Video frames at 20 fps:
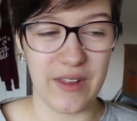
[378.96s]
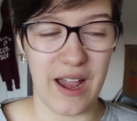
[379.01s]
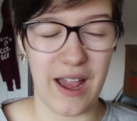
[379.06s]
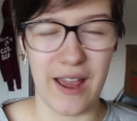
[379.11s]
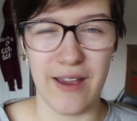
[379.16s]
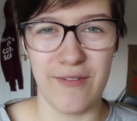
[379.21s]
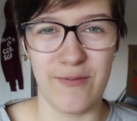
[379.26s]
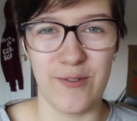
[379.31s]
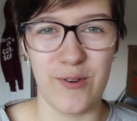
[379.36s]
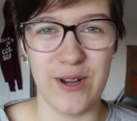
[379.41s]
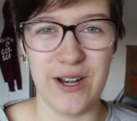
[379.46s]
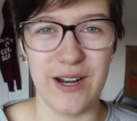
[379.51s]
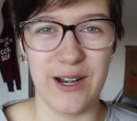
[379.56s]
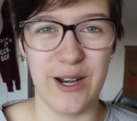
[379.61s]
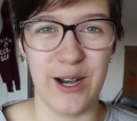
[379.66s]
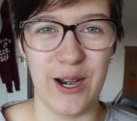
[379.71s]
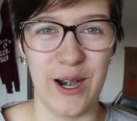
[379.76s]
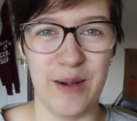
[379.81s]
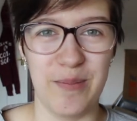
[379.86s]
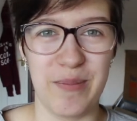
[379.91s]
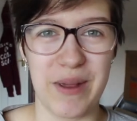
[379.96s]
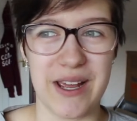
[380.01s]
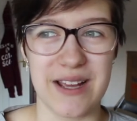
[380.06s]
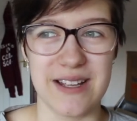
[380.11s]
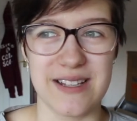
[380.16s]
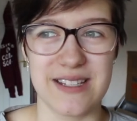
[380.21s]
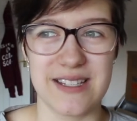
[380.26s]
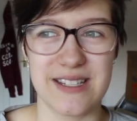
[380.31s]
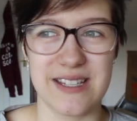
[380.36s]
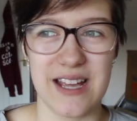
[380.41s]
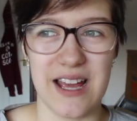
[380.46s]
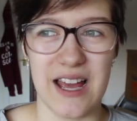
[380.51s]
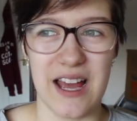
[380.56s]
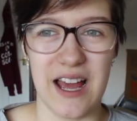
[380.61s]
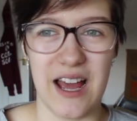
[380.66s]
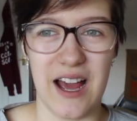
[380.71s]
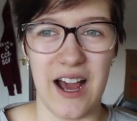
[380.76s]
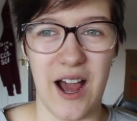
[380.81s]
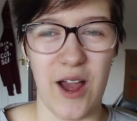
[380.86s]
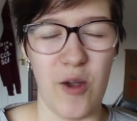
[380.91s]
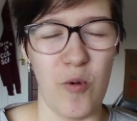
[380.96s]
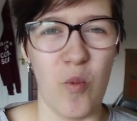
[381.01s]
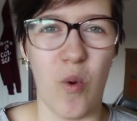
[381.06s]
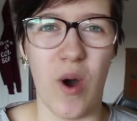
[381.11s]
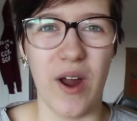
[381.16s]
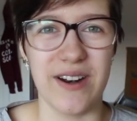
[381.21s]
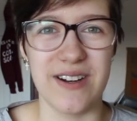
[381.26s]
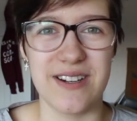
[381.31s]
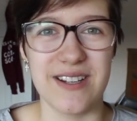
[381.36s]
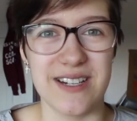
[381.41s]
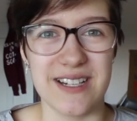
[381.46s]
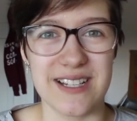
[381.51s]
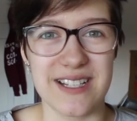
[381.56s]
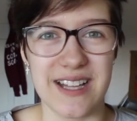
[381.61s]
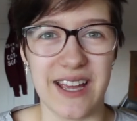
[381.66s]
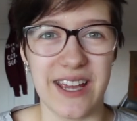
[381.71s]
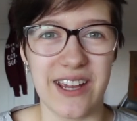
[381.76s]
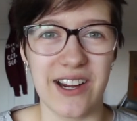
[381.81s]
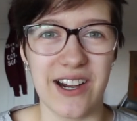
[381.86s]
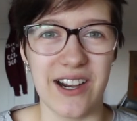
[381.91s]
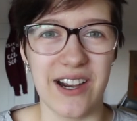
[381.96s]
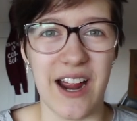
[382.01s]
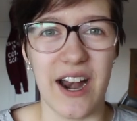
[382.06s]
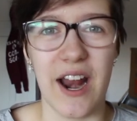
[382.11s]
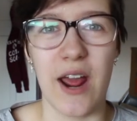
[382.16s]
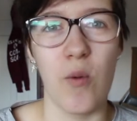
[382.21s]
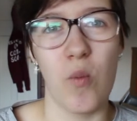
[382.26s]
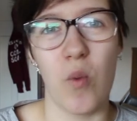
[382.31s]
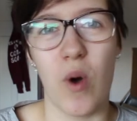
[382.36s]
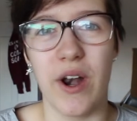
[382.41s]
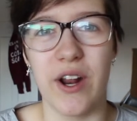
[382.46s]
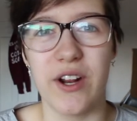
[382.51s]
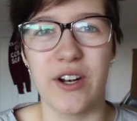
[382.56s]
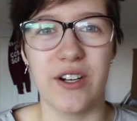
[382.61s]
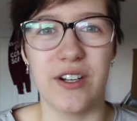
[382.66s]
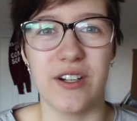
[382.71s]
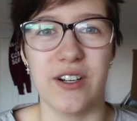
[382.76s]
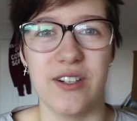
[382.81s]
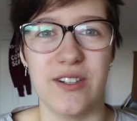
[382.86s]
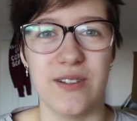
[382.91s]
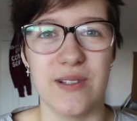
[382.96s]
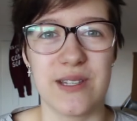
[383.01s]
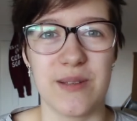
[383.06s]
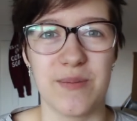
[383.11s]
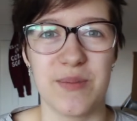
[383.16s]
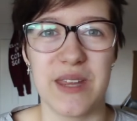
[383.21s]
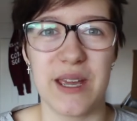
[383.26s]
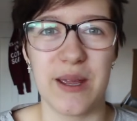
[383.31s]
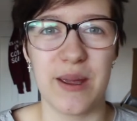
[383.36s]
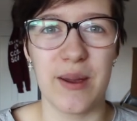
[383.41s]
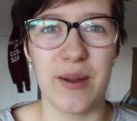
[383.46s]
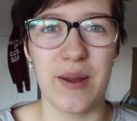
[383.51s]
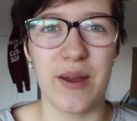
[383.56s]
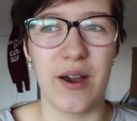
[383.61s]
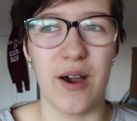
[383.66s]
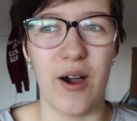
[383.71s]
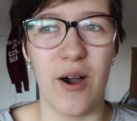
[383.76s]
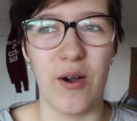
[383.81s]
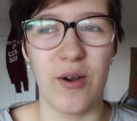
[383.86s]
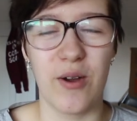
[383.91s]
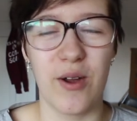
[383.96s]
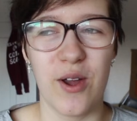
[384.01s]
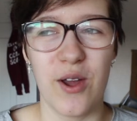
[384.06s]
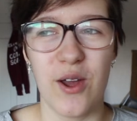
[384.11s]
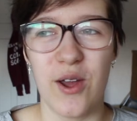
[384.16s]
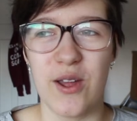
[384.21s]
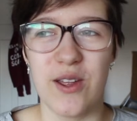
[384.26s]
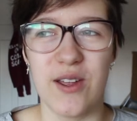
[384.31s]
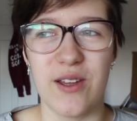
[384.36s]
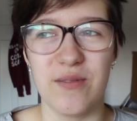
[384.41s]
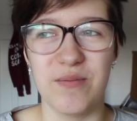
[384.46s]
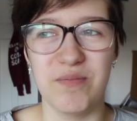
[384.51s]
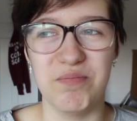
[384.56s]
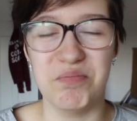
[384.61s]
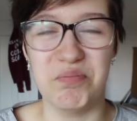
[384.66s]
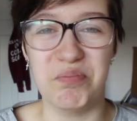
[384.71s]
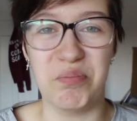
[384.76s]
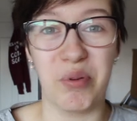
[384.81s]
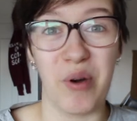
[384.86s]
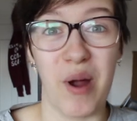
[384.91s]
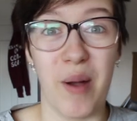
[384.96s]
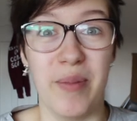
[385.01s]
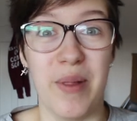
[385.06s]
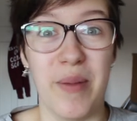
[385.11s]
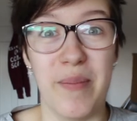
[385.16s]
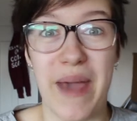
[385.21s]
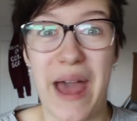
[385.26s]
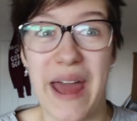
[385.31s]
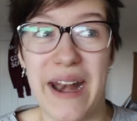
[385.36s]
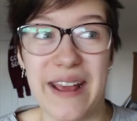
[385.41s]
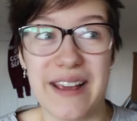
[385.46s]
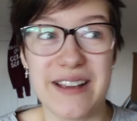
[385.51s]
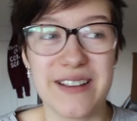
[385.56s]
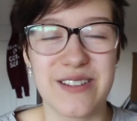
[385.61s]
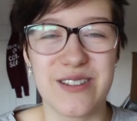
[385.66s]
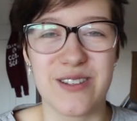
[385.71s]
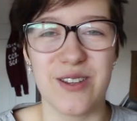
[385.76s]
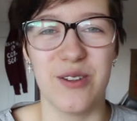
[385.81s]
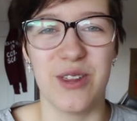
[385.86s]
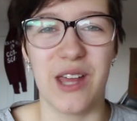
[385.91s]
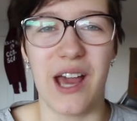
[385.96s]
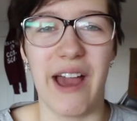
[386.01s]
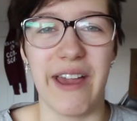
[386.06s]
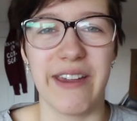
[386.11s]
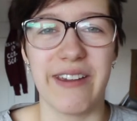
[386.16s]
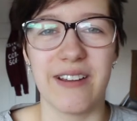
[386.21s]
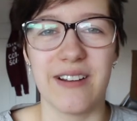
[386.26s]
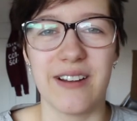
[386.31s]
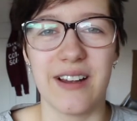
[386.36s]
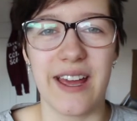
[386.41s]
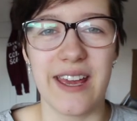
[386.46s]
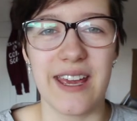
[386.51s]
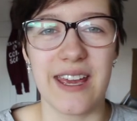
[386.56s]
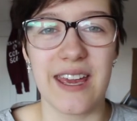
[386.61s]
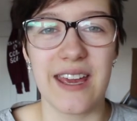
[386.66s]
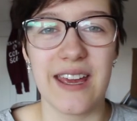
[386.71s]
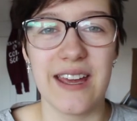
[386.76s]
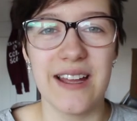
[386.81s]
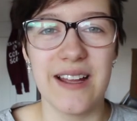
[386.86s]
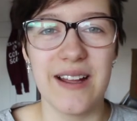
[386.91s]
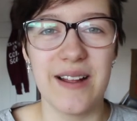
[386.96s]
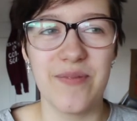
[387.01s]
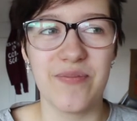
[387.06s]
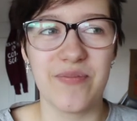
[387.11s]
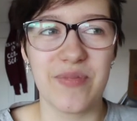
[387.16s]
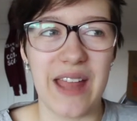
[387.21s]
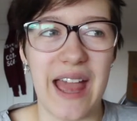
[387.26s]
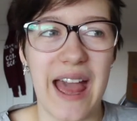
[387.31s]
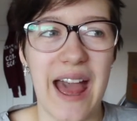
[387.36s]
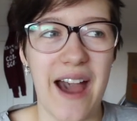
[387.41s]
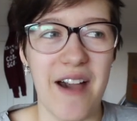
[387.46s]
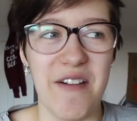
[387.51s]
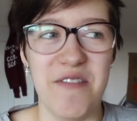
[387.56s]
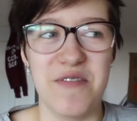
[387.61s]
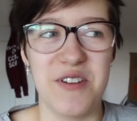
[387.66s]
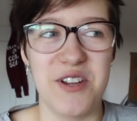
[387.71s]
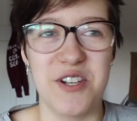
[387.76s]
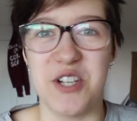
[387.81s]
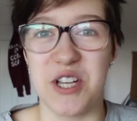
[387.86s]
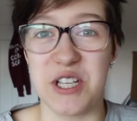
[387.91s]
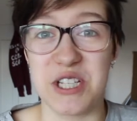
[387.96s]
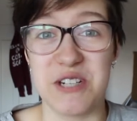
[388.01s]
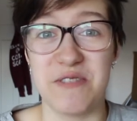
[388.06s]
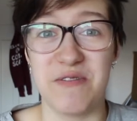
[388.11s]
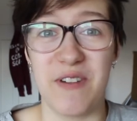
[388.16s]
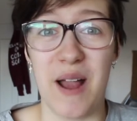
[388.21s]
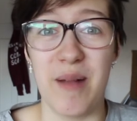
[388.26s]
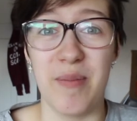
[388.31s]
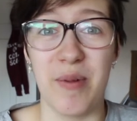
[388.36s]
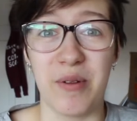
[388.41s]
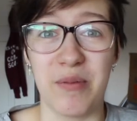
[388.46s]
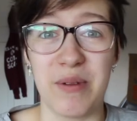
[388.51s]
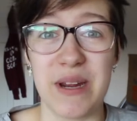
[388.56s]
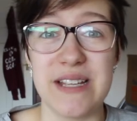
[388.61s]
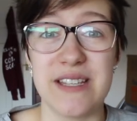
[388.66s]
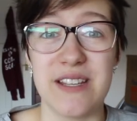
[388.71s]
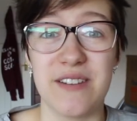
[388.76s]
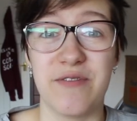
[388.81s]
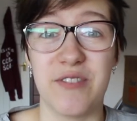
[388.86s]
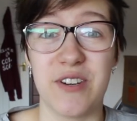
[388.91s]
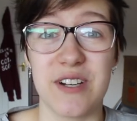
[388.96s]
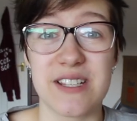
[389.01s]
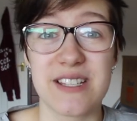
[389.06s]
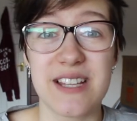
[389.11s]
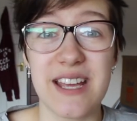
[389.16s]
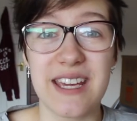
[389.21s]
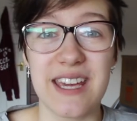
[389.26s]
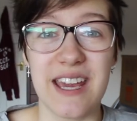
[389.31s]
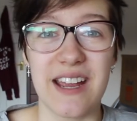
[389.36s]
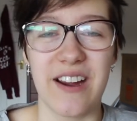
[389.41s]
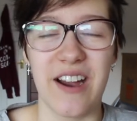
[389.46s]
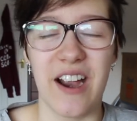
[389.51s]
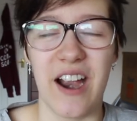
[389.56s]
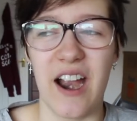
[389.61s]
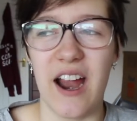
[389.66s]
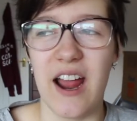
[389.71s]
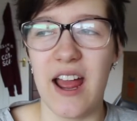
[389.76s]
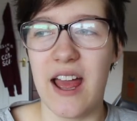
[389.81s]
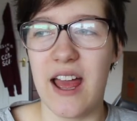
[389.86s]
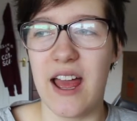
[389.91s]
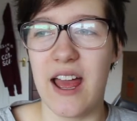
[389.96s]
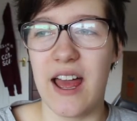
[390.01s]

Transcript: I avoided her because I wanted to dislike her, and I wanted her to do something problematic so that I could like have a justifiable reason for disliking her.